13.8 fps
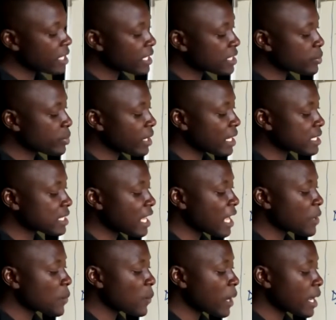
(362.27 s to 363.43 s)
x plus
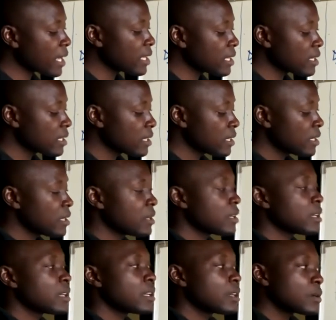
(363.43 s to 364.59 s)
iy.
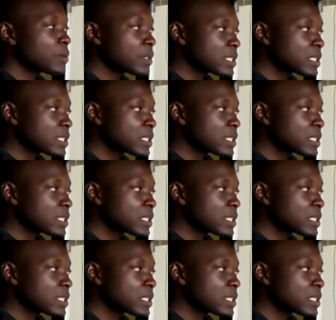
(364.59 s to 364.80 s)
We